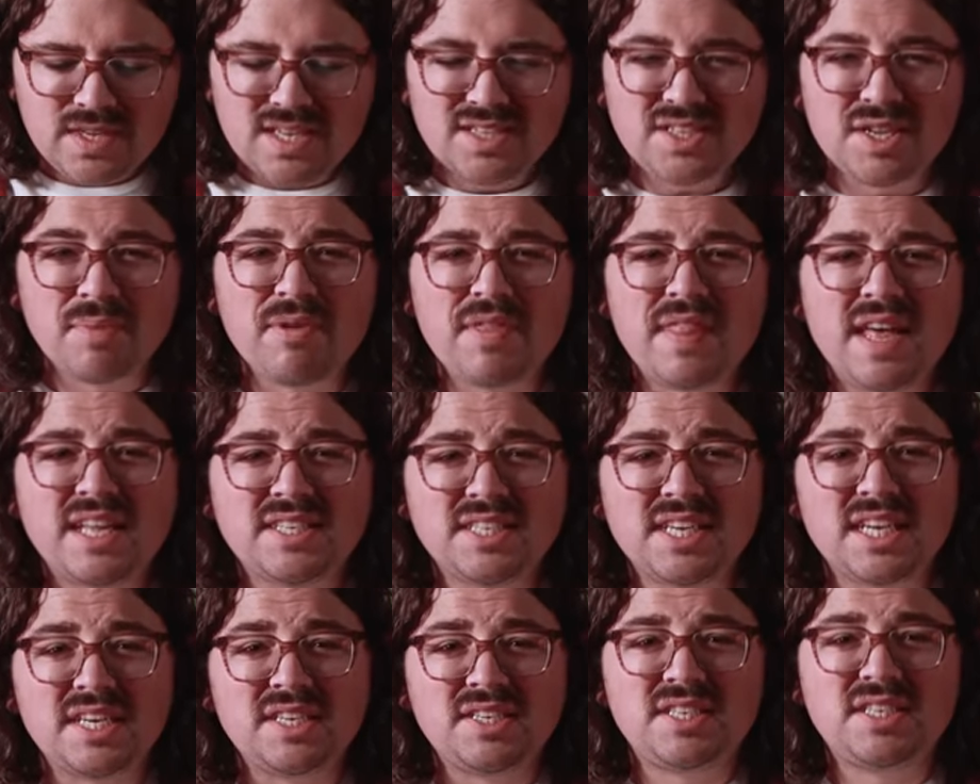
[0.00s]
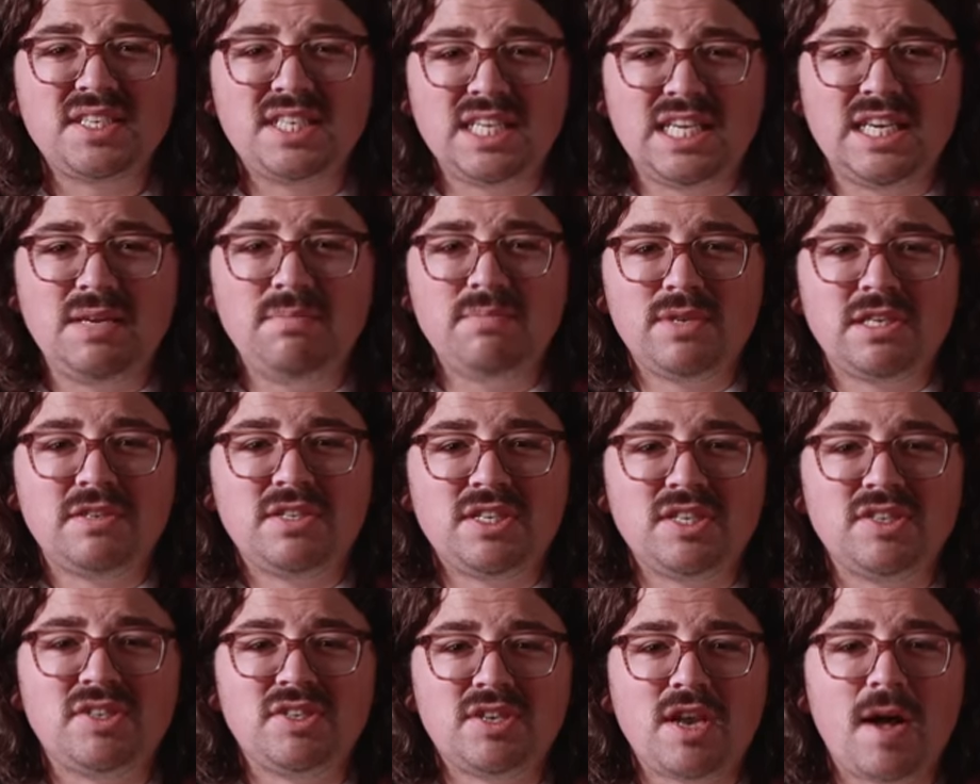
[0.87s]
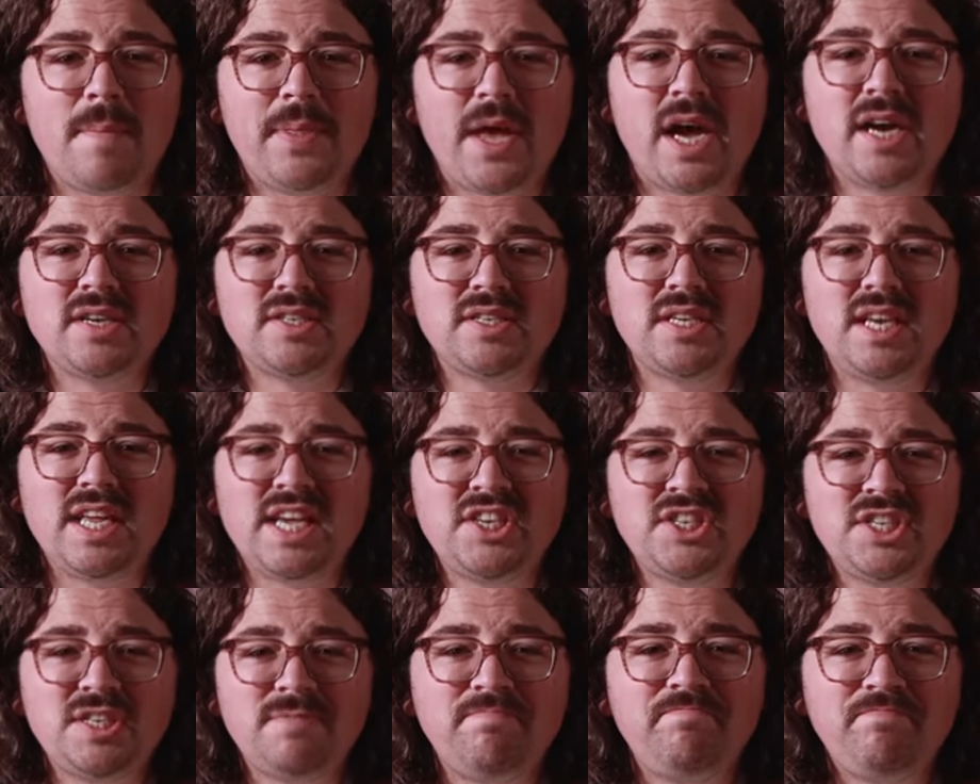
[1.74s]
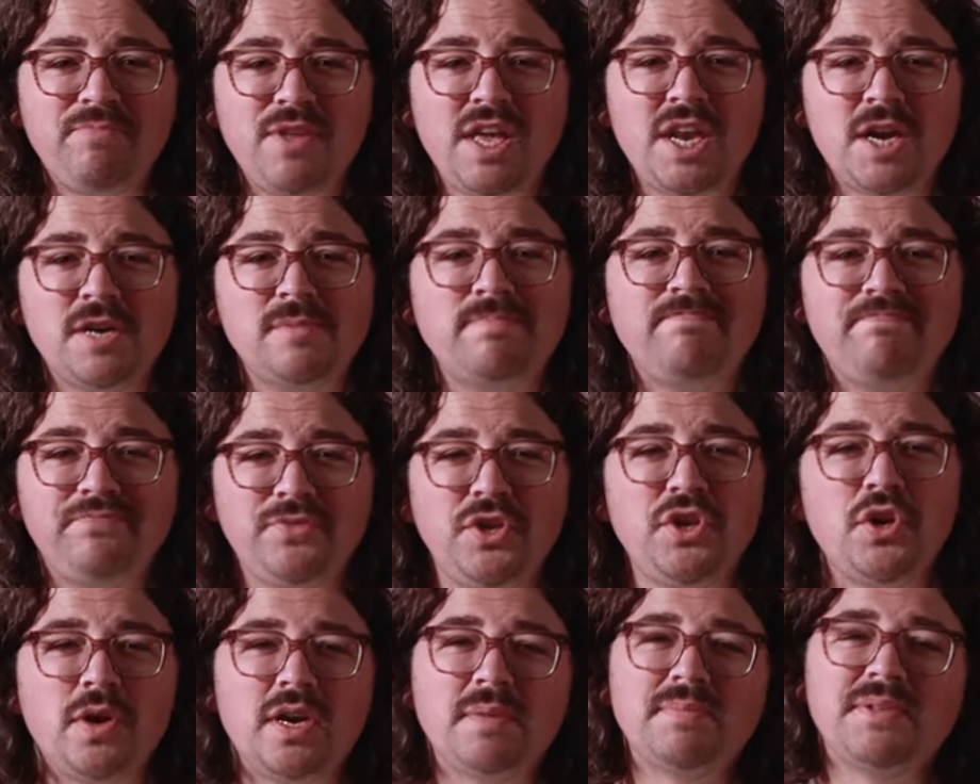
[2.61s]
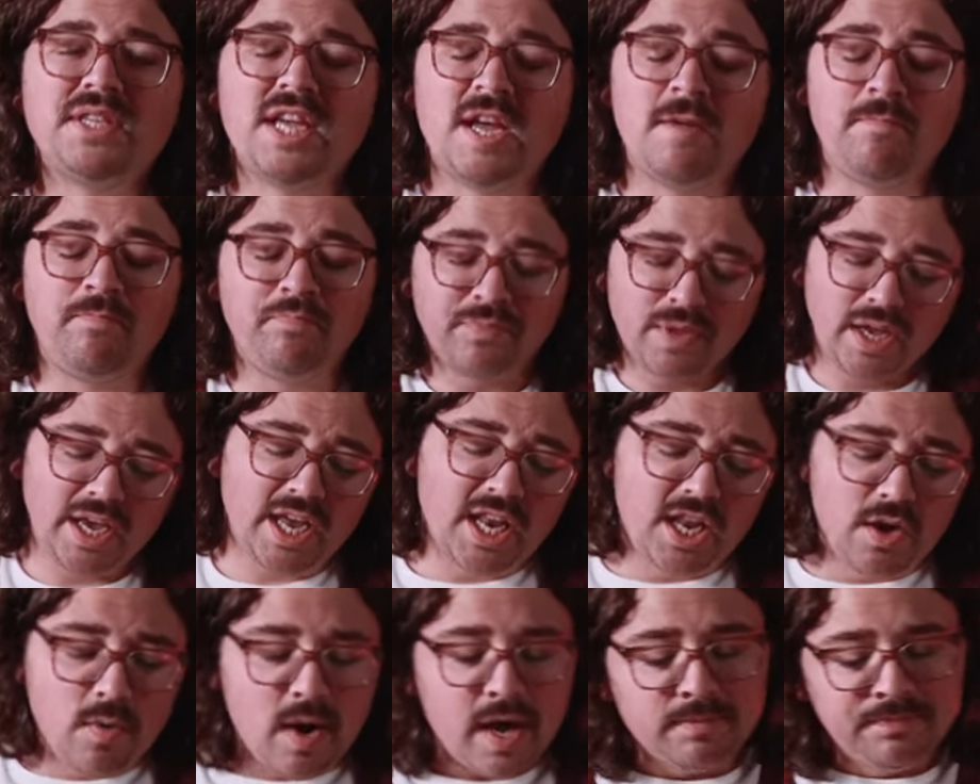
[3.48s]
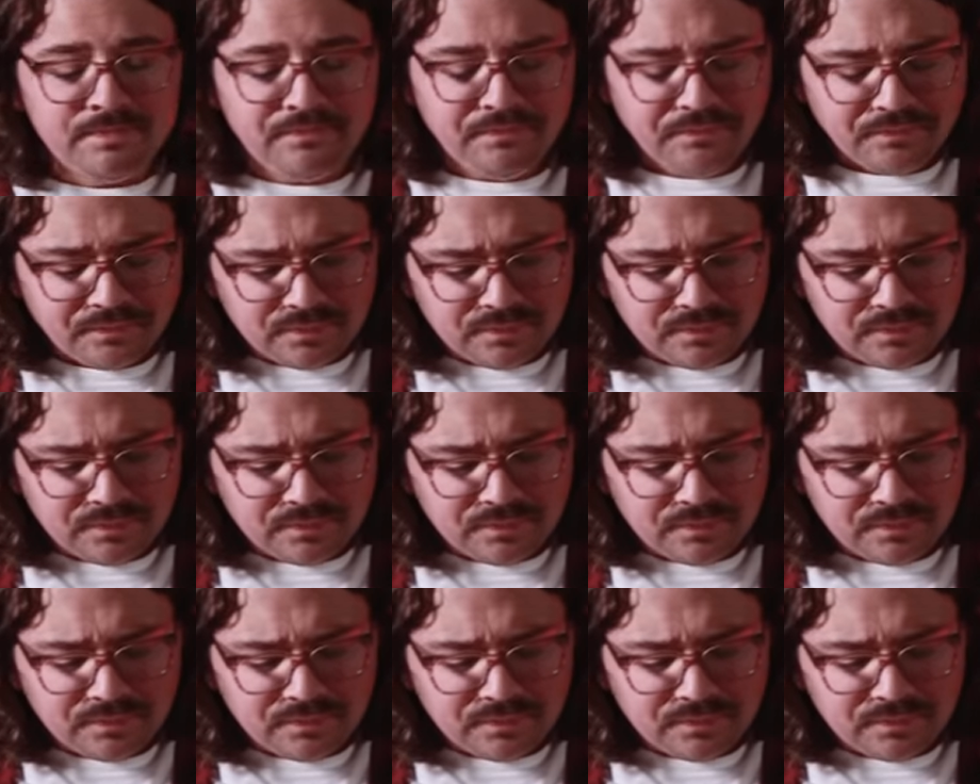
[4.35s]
Something that's like steamed to stop the oxidation, you know what I'm saying? Anyway,